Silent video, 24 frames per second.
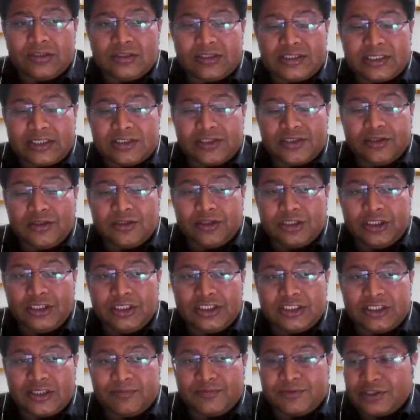section 3
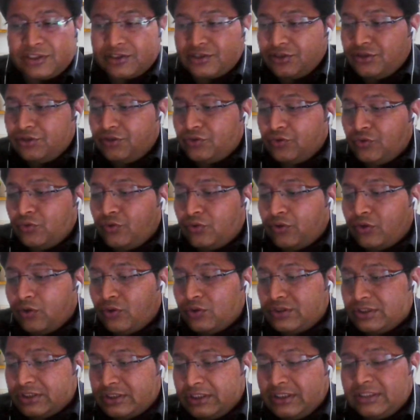subsection 2
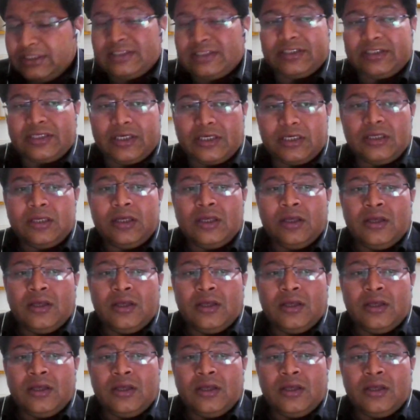clause c is saying